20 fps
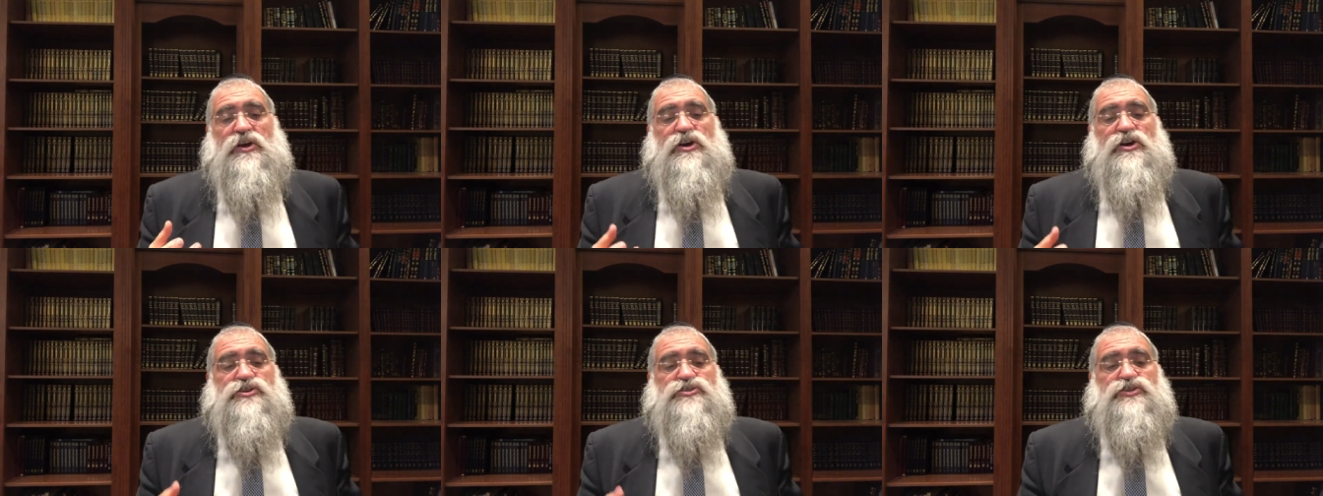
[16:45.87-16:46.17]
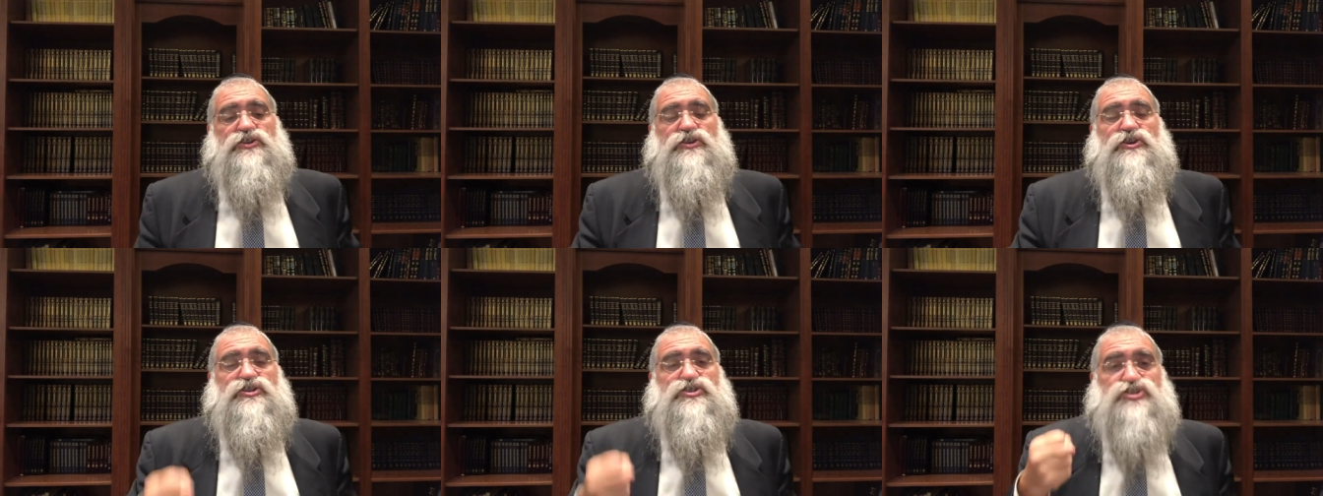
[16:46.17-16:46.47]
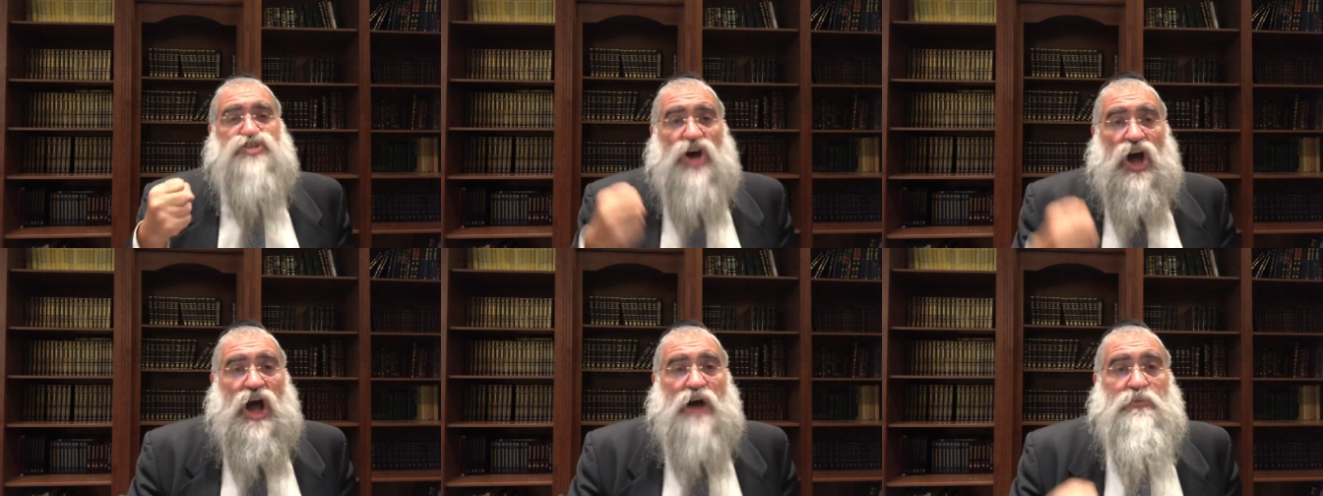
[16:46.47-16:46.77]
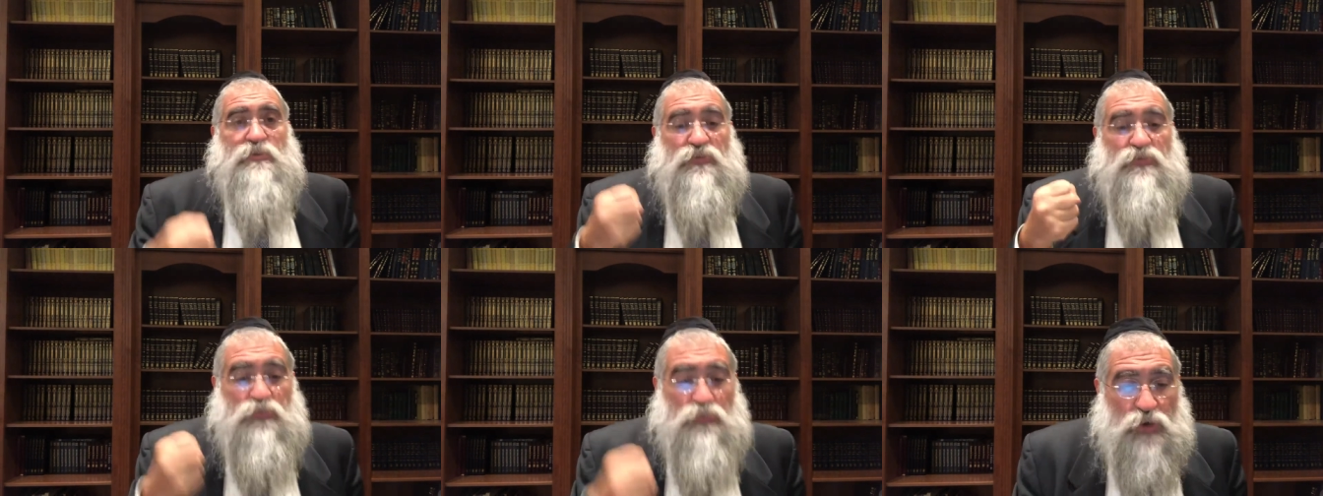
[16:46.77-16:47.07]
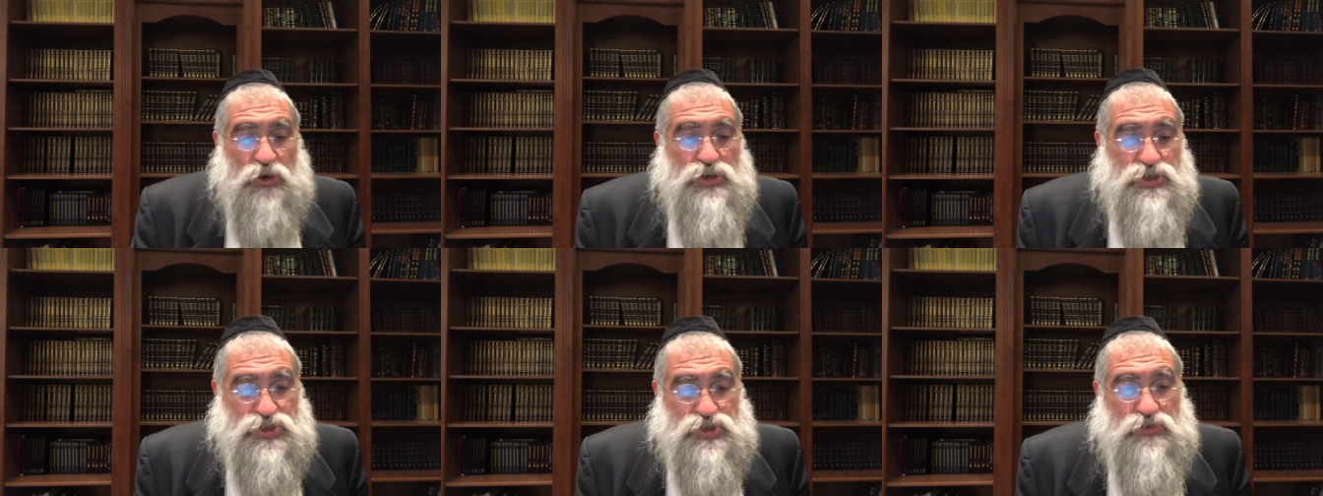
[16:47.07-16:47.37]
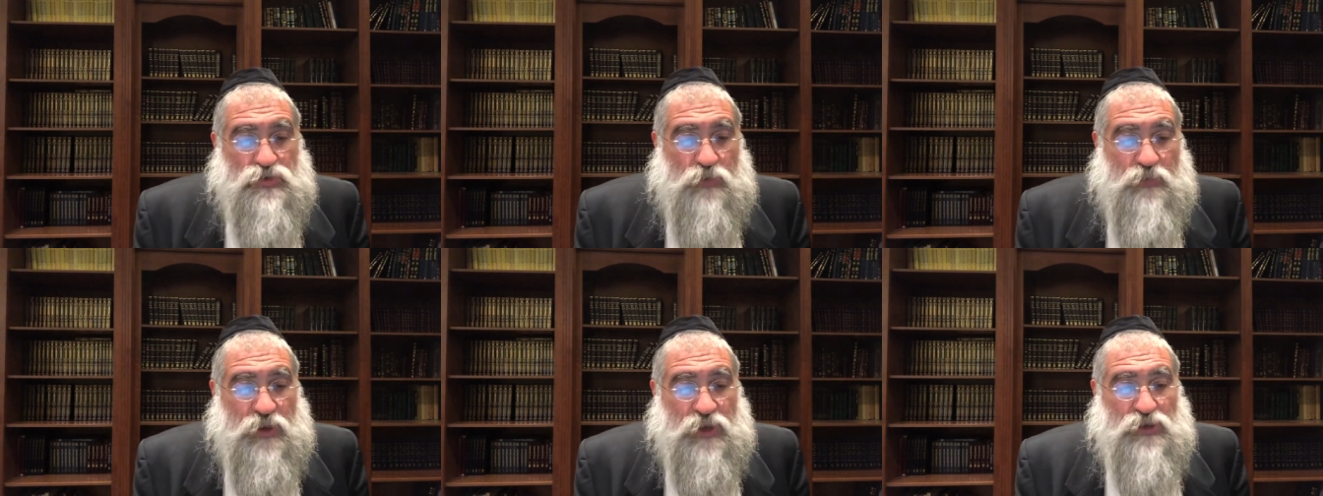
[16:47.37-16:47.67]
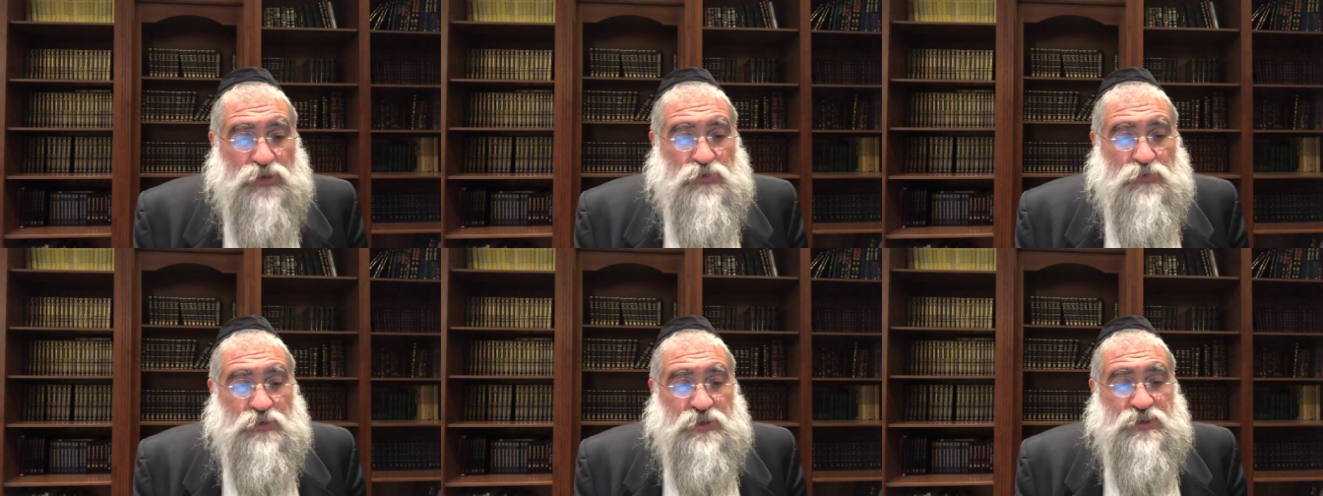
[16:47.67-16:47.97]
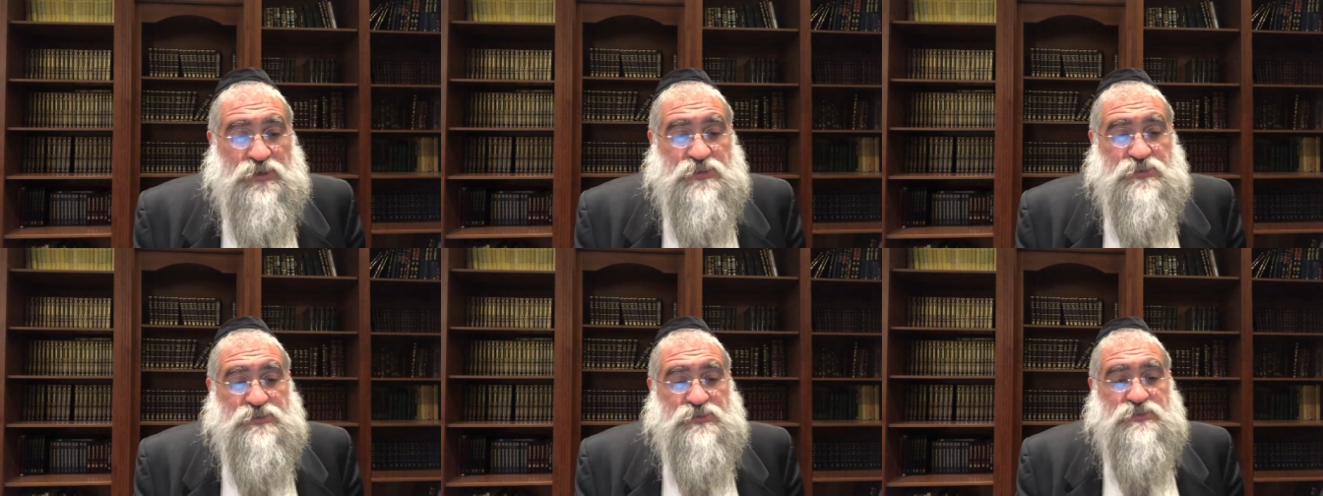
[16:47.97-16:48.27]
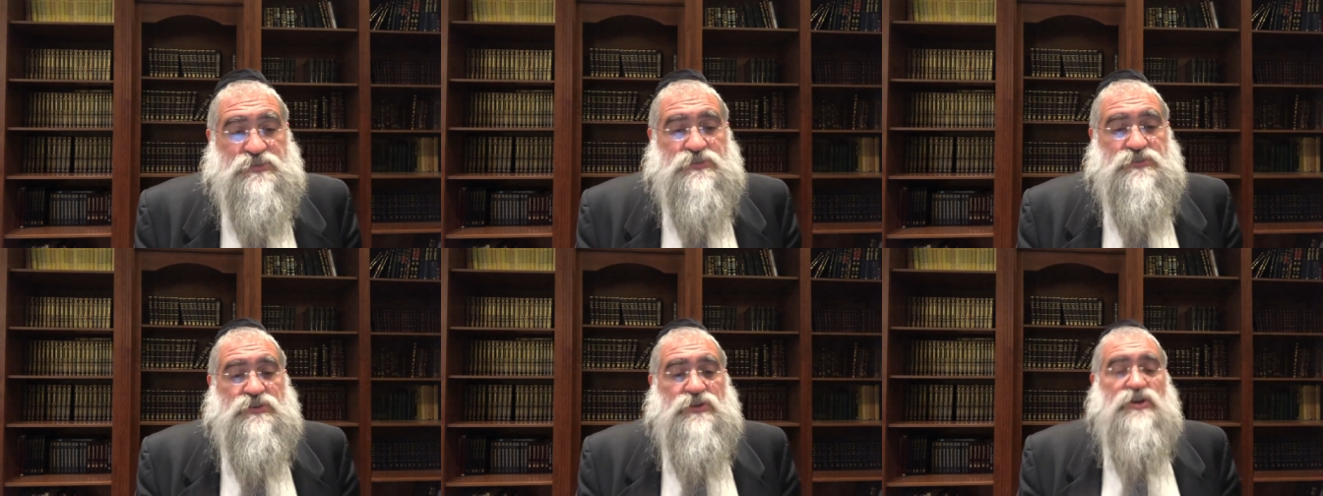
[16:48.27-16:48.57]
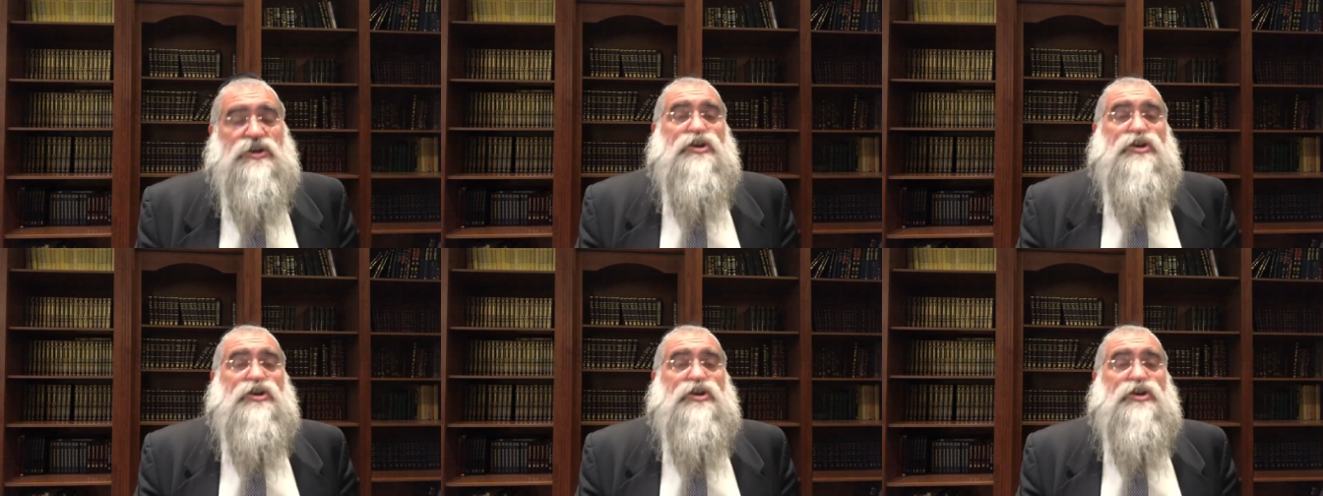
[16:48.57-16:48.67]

So the job of Moshe Rabbeinu is